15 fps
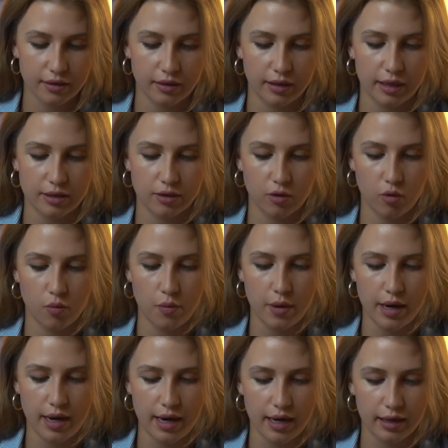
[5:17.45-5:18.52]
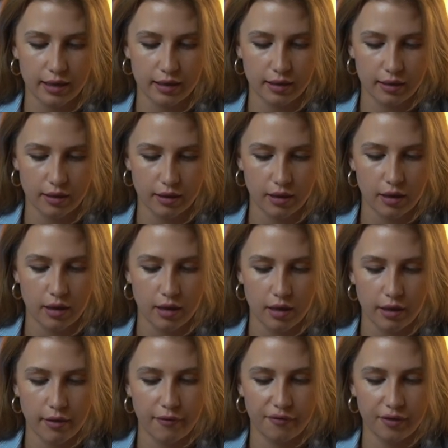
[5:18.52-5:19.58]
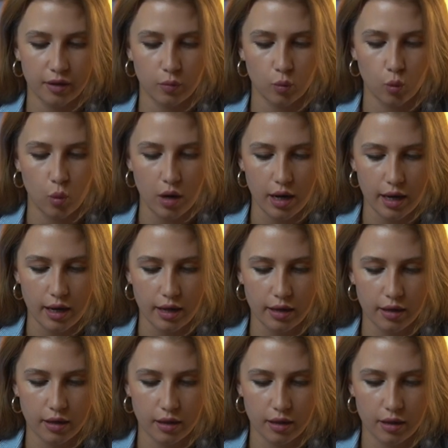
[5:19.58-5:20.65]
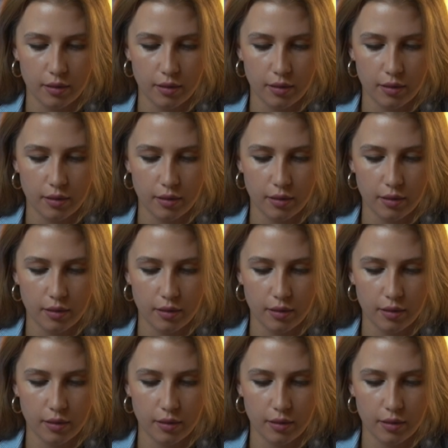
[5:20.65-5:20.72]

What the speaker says: Let's go back, film one,